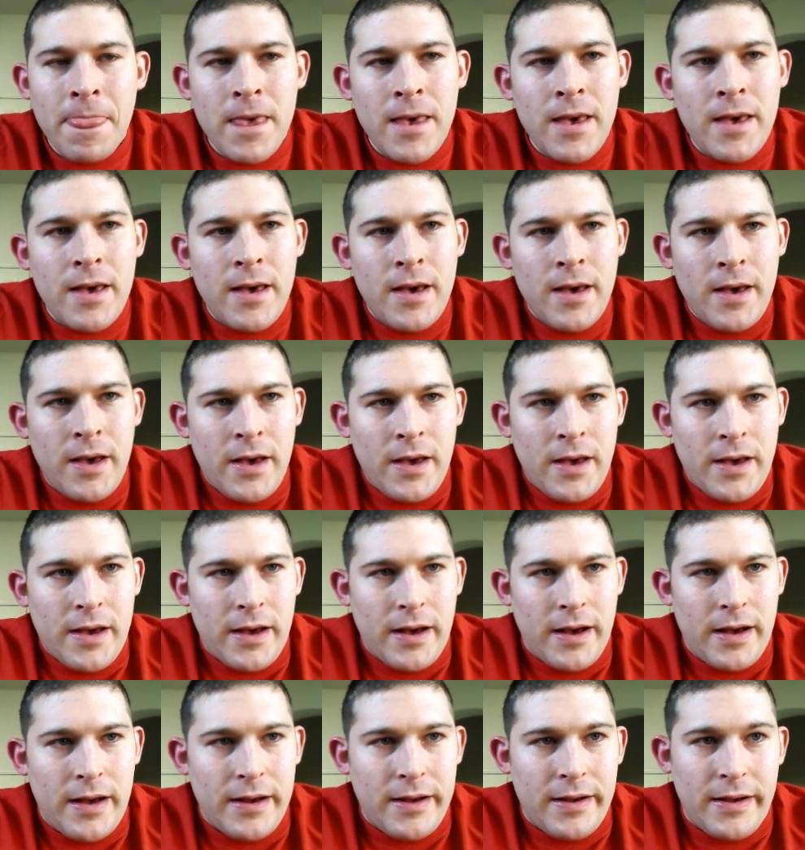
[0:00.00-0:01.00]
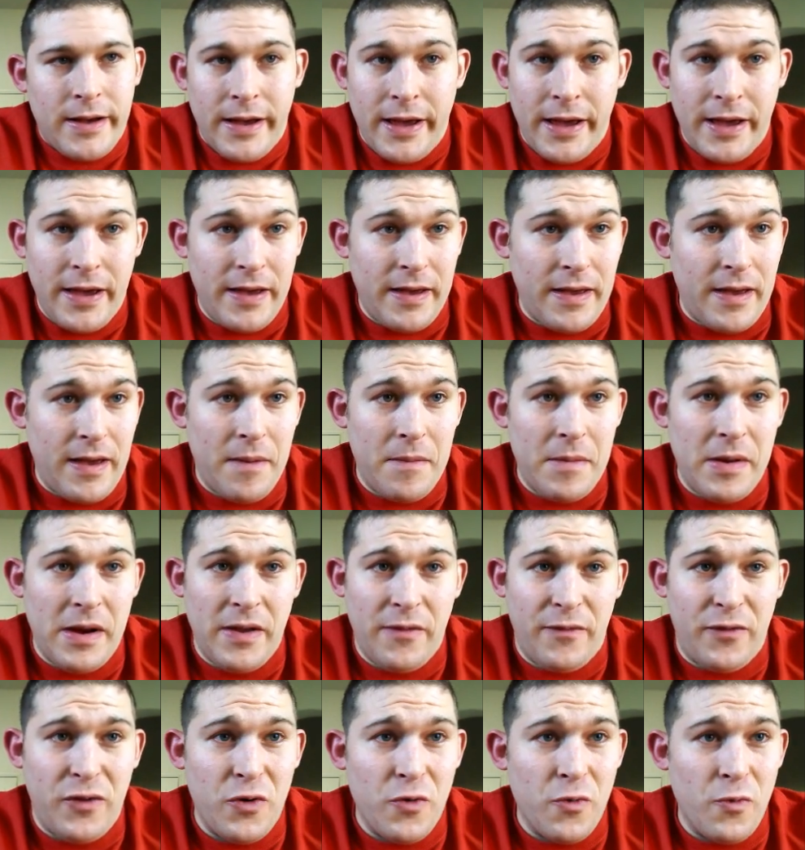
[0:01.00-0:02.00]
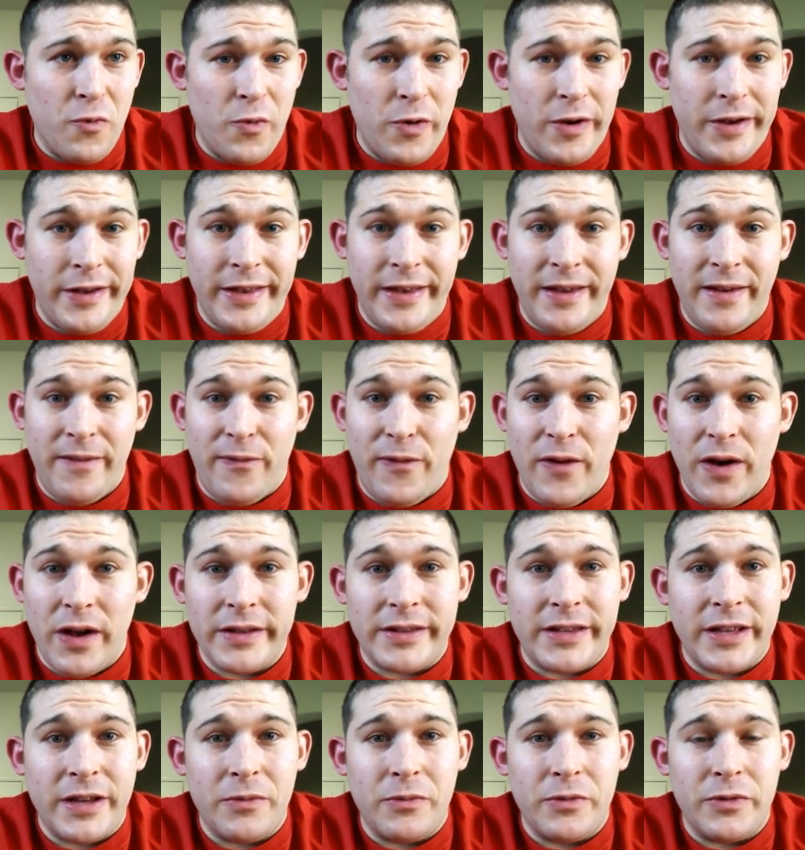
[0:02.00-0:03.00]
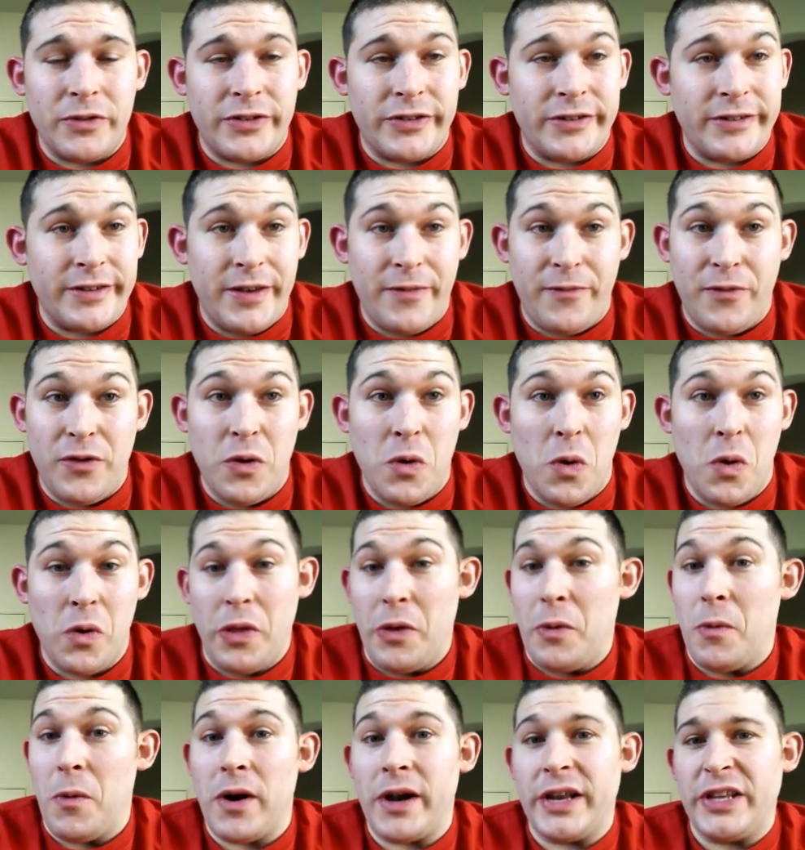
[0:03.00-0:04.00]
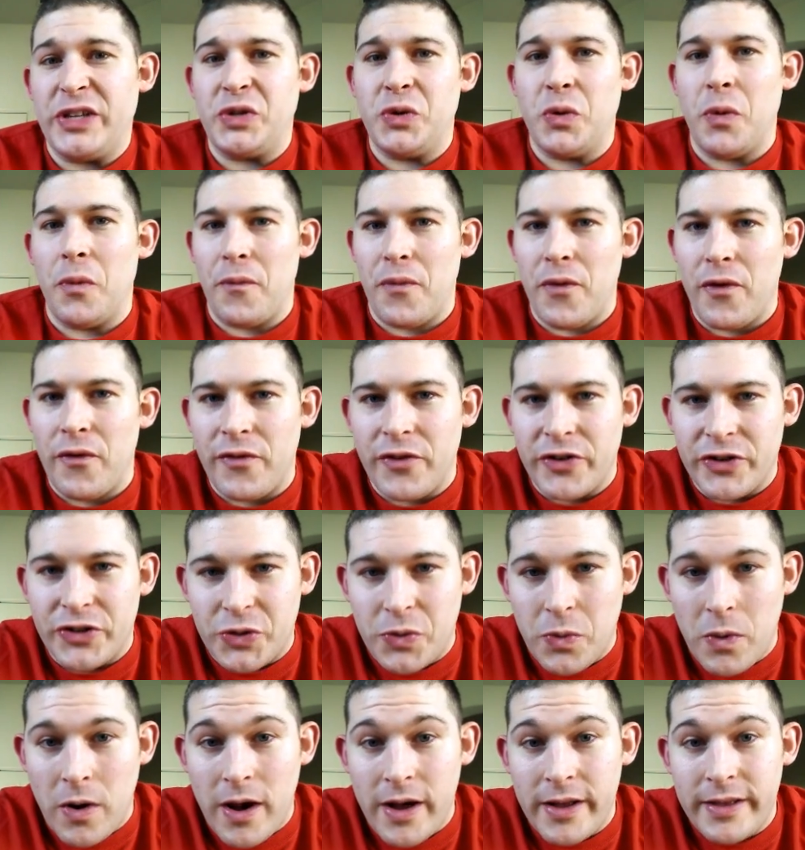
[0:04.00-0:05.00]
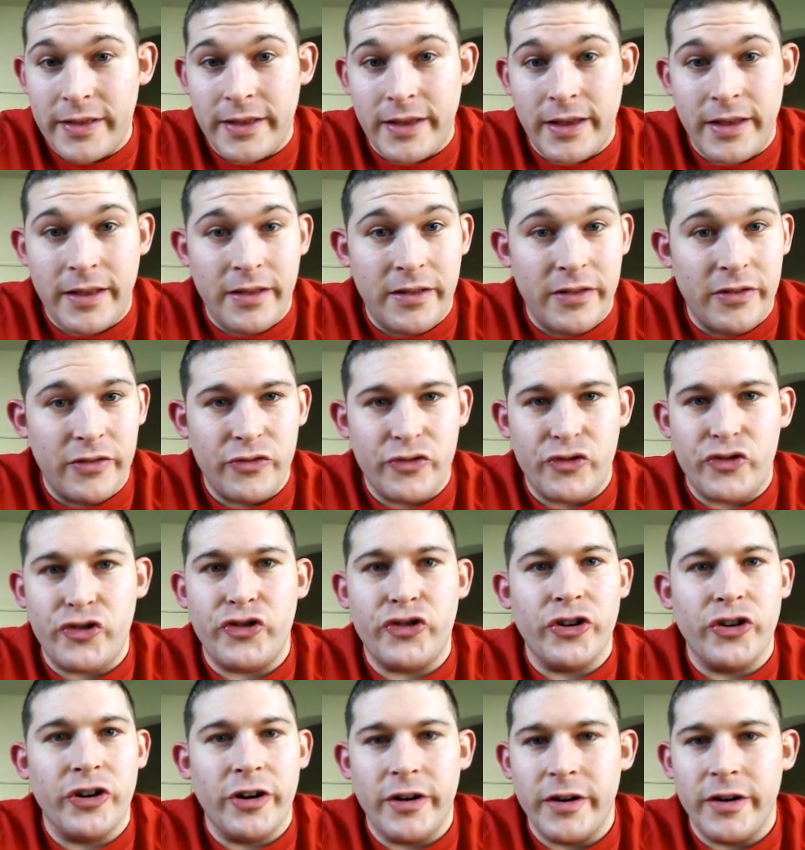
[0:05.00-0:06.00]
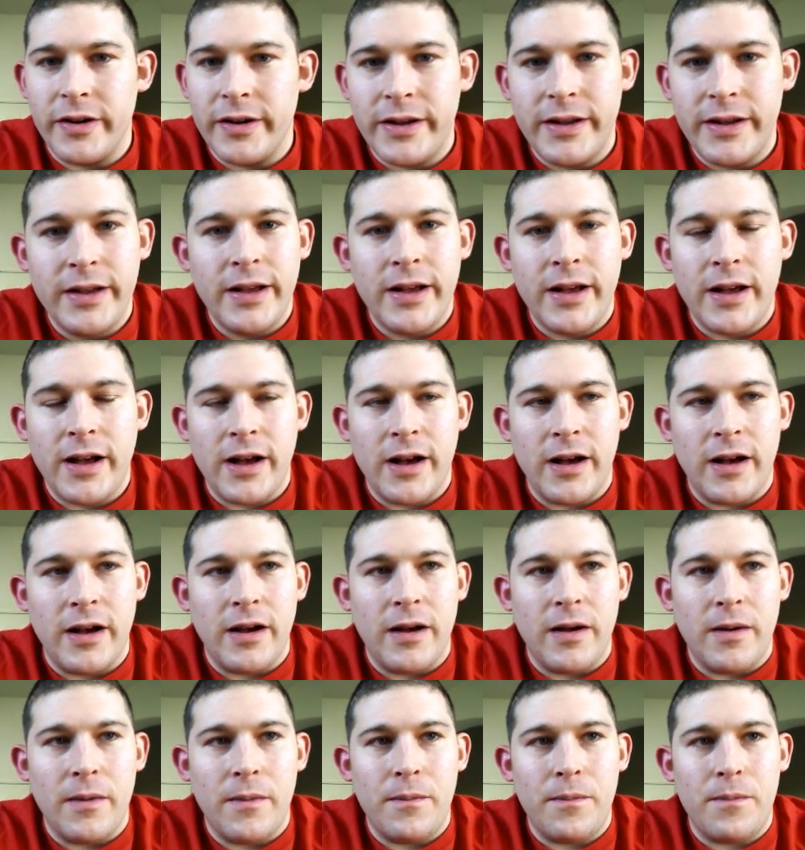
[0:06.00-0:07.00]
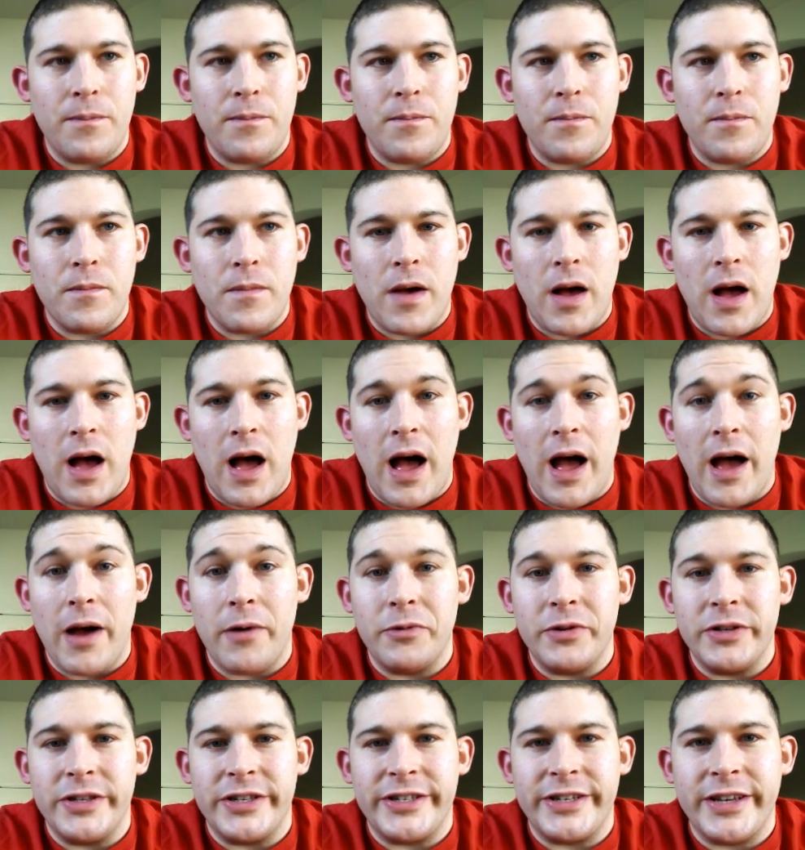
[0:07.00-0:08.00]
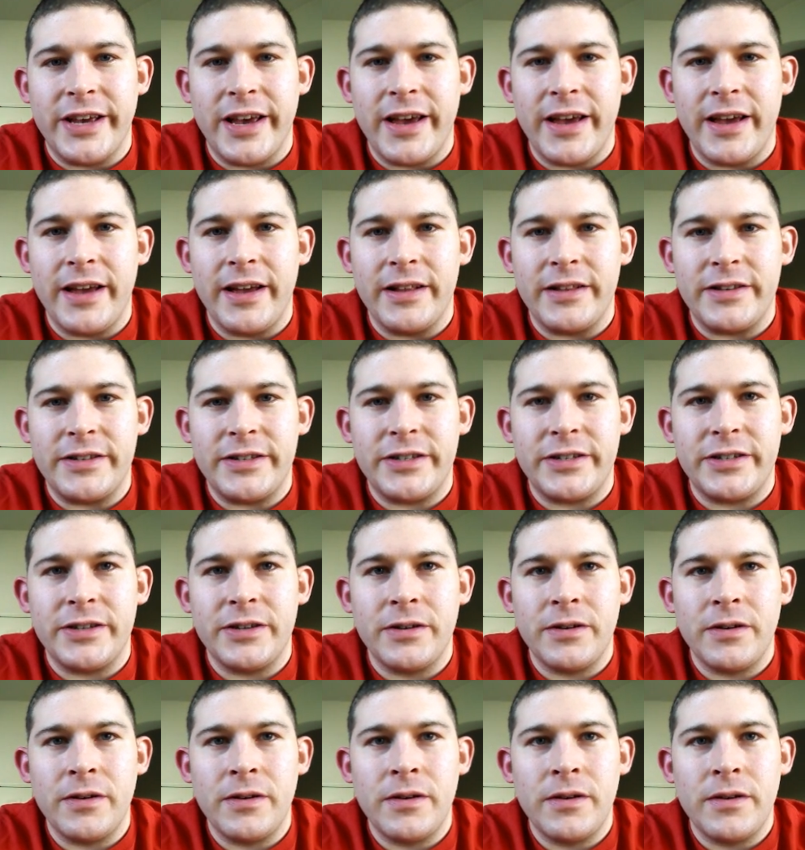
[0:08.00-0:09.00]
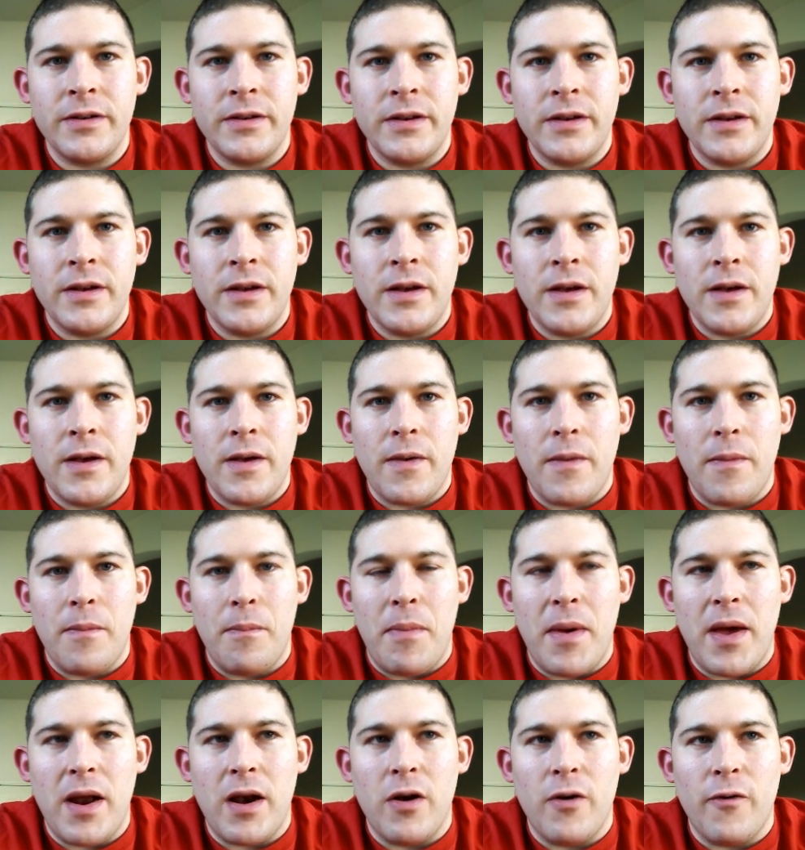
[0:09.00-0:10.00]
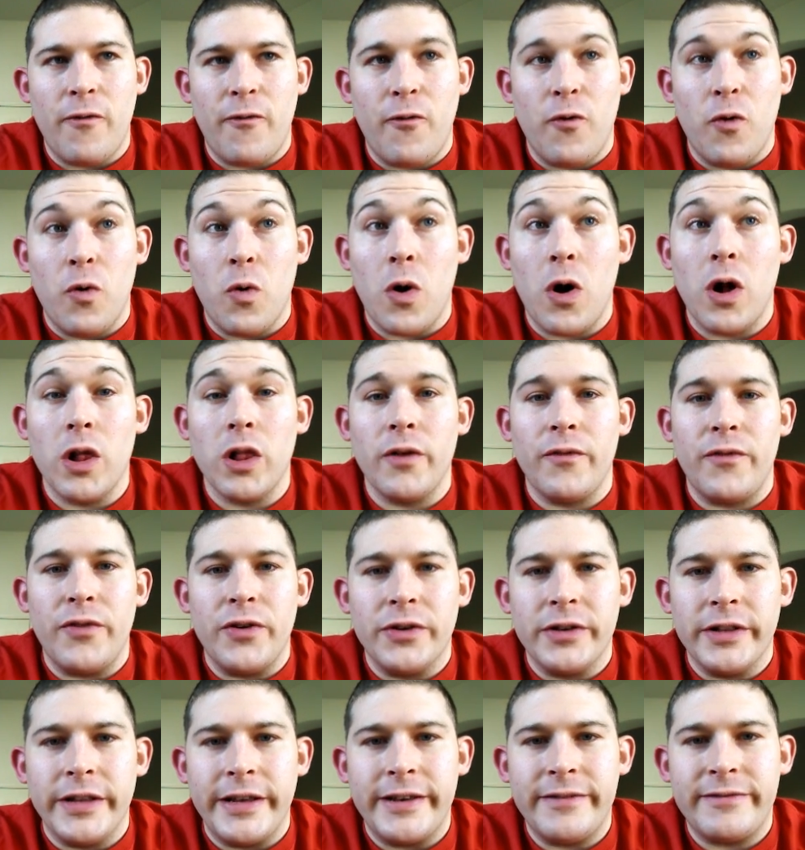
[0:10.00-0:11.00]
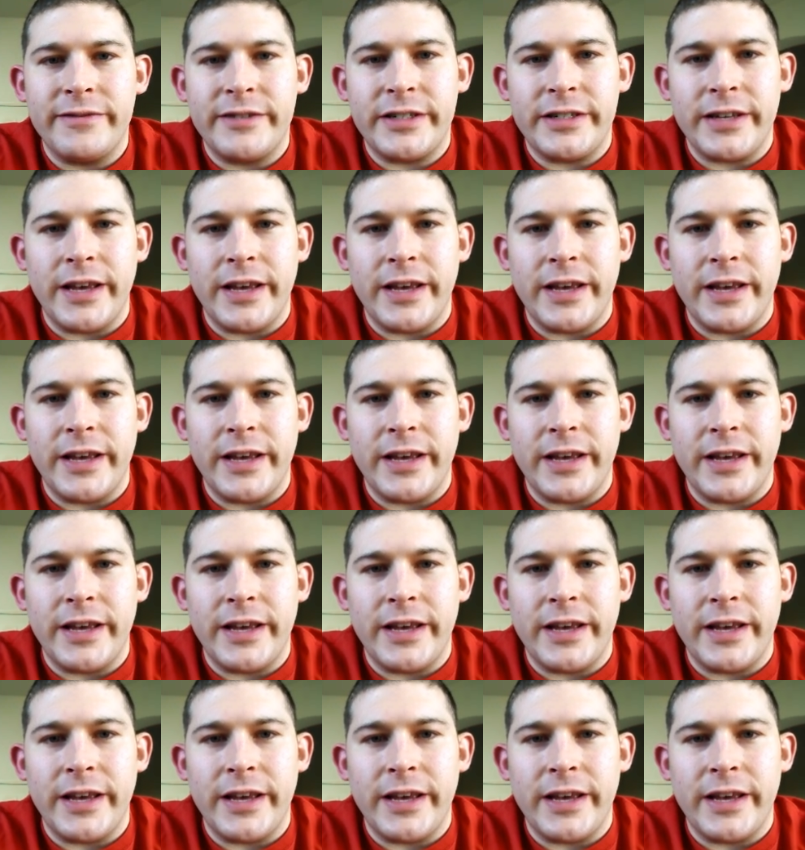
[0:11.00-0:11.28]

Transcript: I mean, if you really felt that it was, if you only wanted to improve your squat, then sure. I would say it's better for all of your lifts and,